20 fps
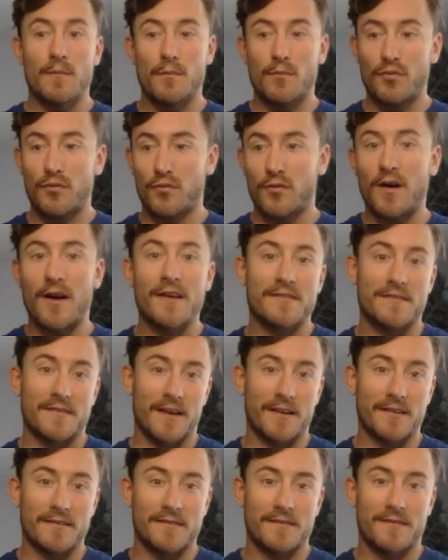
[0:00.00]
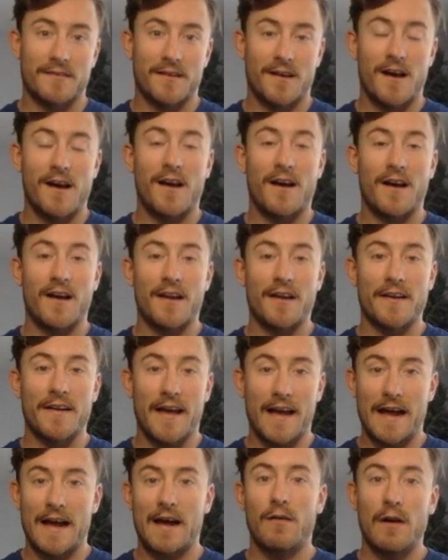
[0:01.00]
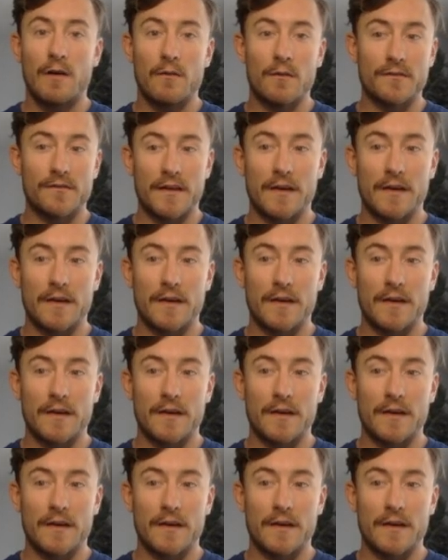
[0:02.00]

process on how I was